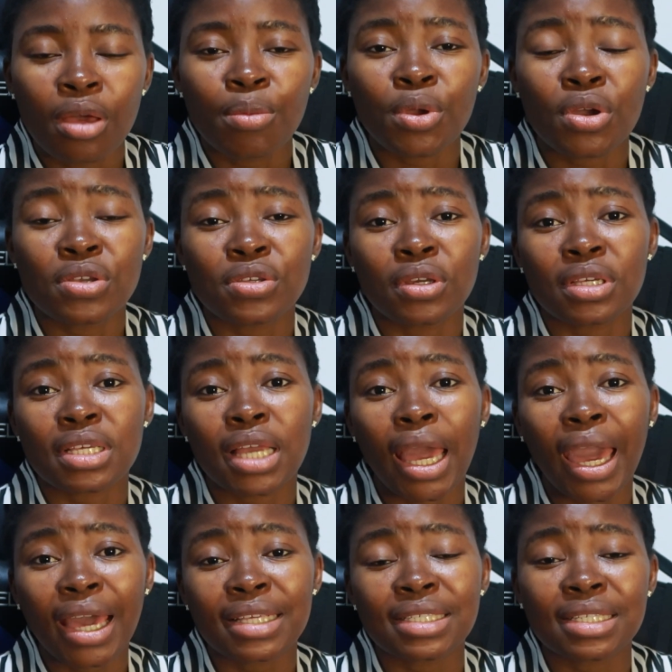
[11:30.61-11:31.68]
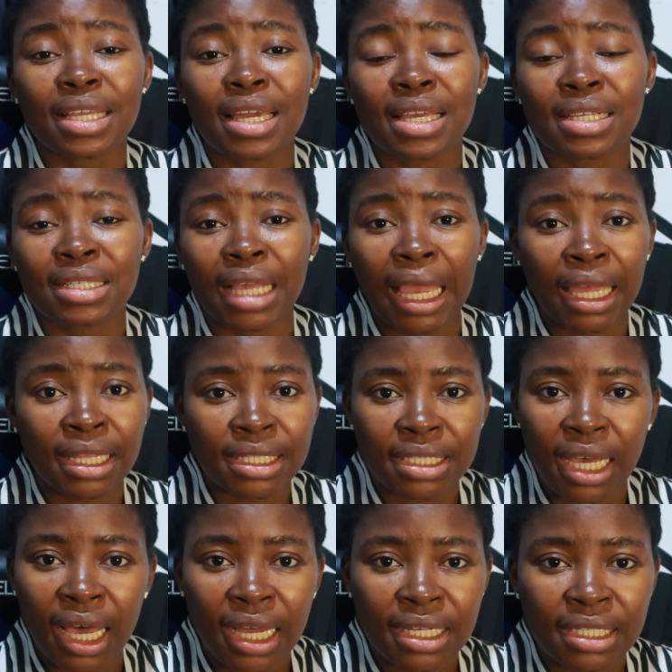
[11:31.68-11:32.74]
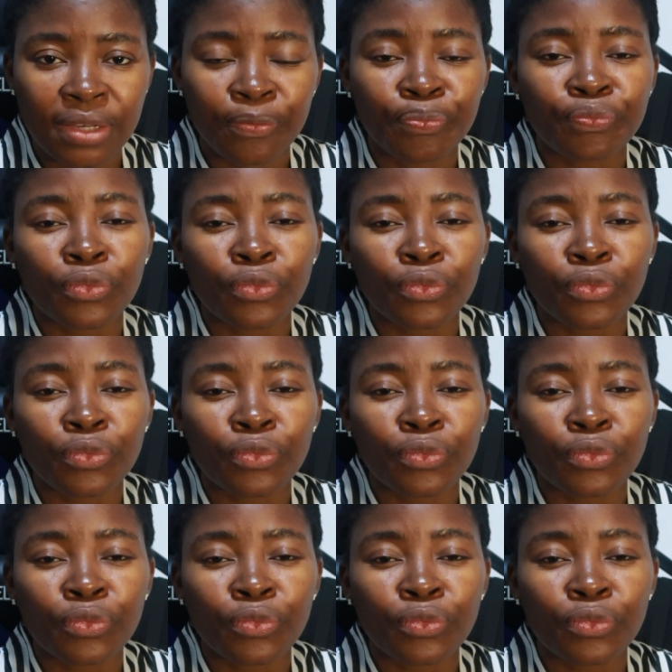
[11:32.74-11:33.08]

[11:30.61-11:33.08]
because your hair stays intact